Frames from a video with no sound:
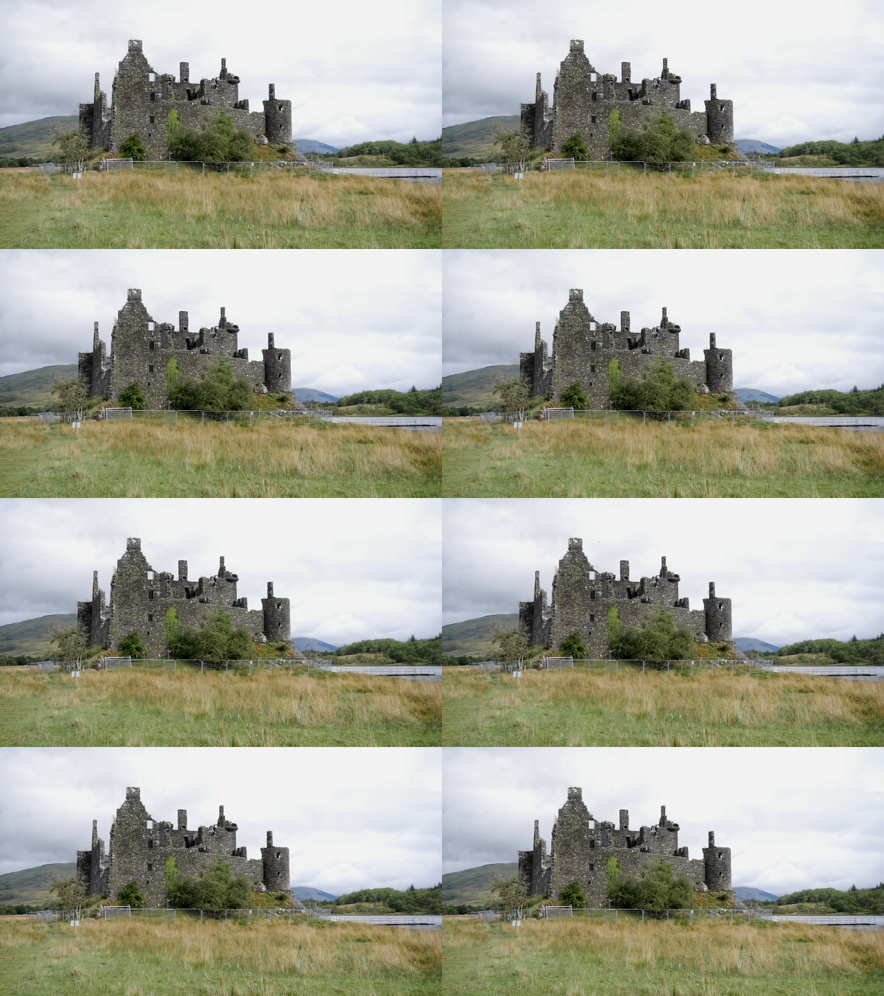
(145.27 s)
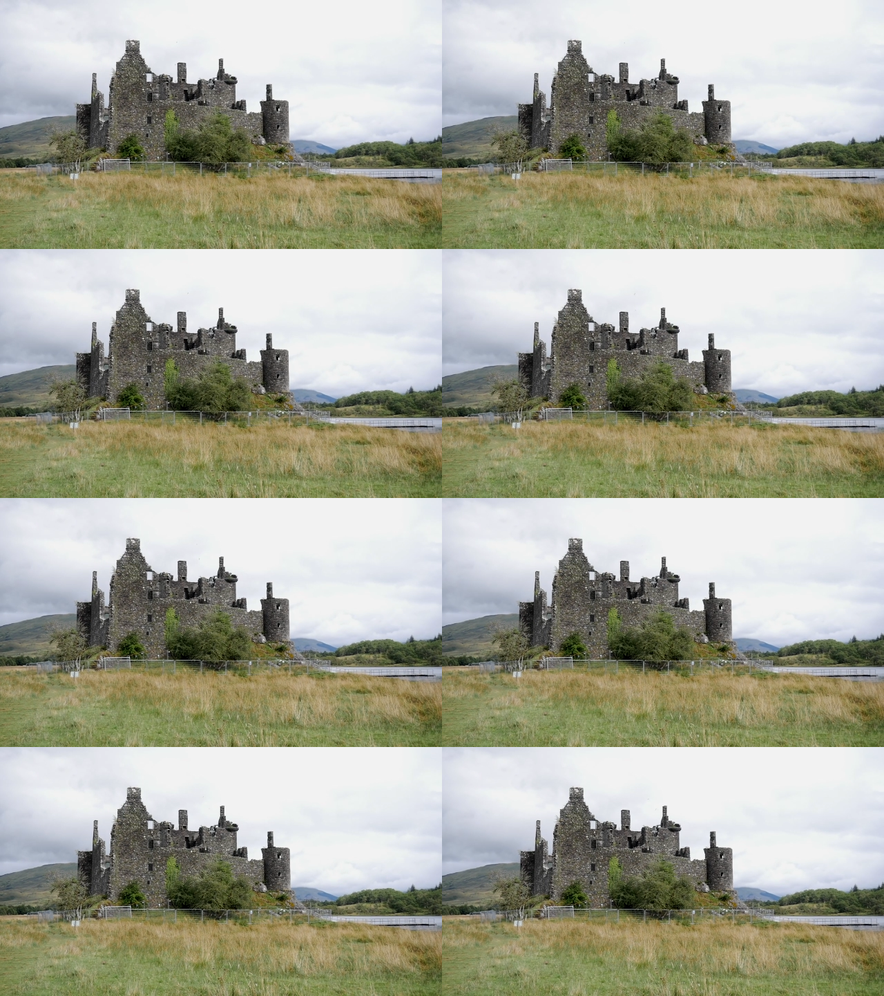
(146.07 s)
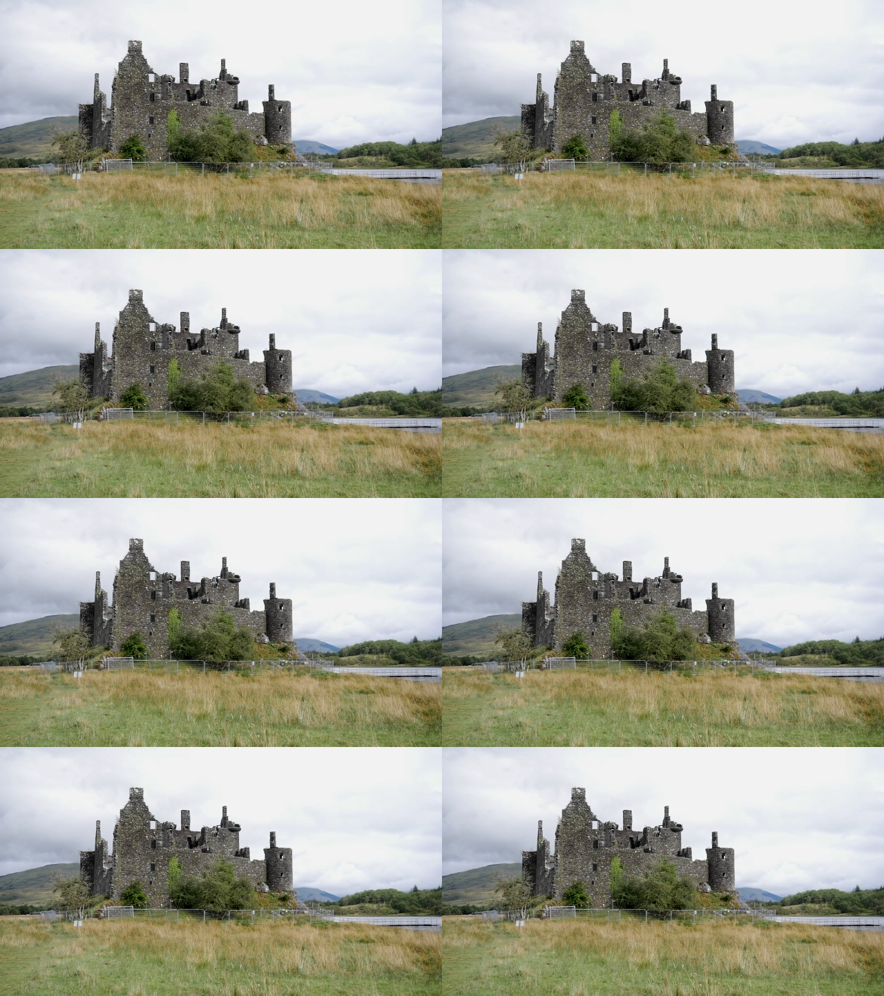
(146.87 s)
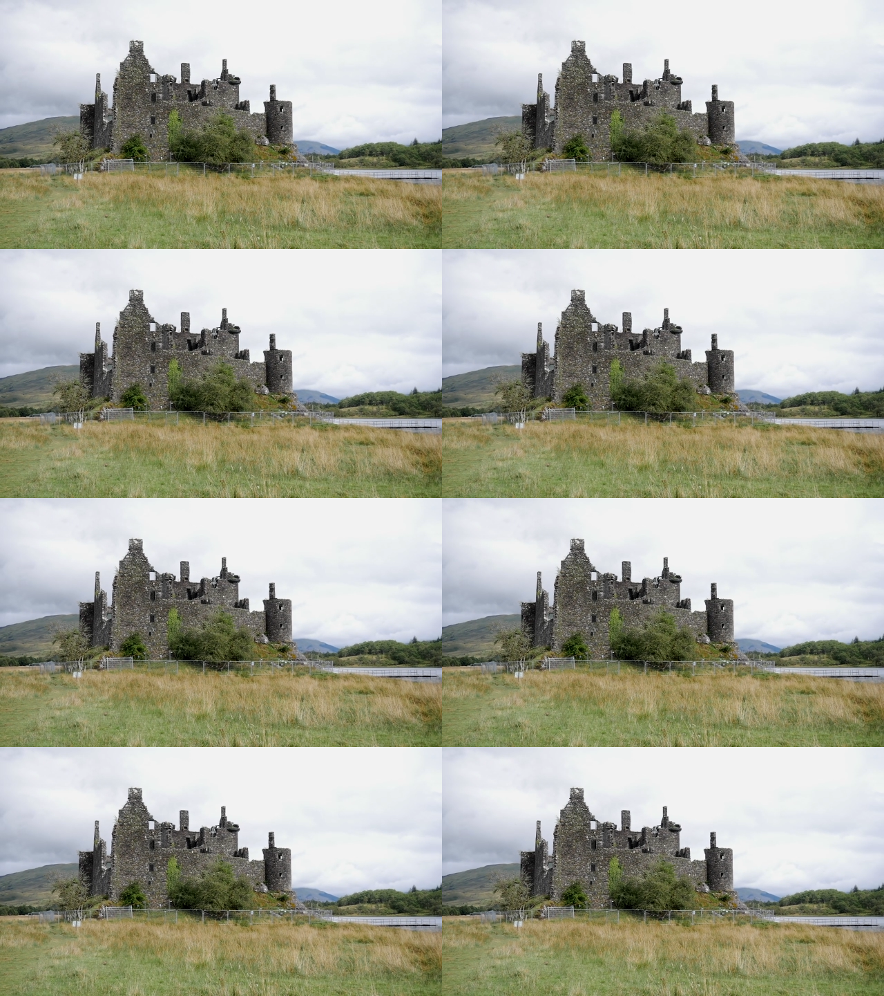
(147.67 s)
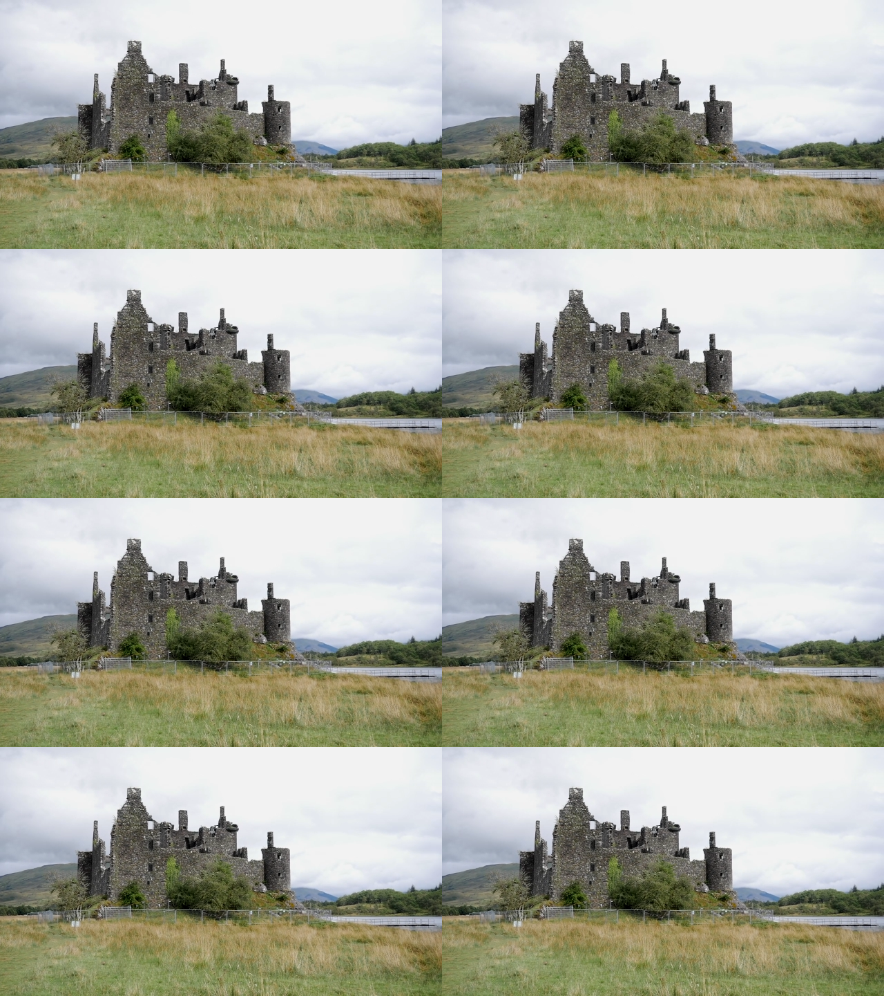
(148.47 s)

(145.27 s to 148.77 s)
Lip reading: Nobody's mouth can be seen.